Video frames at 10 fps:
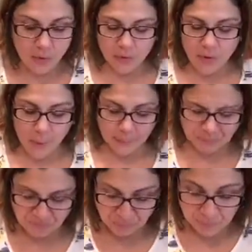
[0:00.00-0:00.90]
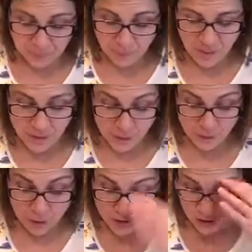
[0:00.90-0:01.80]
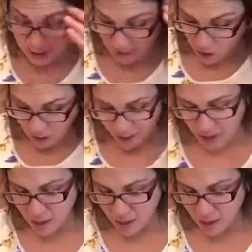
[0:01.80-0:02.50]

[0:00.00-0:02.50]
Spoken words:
from. So the first thing I got